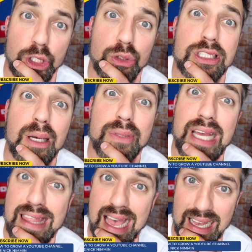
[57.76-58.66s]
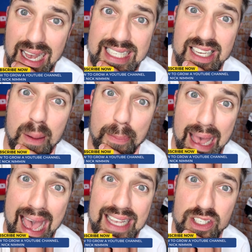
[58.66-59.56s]
dude, someday that guy's gonna
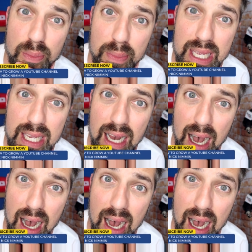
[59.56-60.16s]
pass me